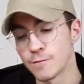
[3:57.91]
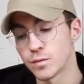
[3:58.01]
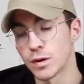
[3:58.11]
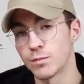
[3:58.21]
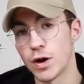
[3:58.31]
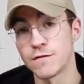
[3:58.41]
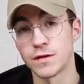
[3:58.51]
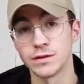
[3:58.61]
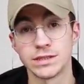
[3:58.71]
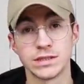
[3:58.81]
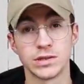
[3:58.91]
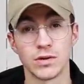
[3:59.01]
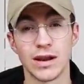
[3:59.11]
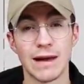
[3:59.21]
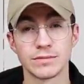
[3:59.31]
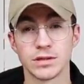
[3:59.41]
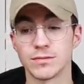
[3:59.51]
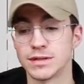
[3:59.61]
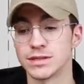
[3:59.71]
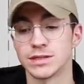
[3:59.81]
plug both of those into your
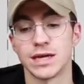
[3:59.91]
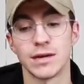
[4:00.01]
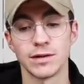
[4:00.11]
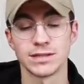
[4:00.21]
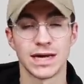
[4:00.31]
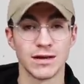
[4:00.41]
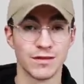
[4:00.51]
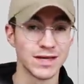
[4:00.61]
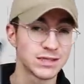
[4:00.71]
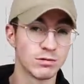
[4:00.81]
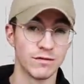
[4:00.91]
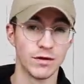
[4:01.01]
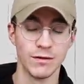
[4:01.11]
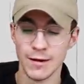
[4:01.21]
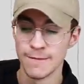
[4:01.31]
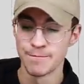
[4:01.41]
laptop and just take, take this with you.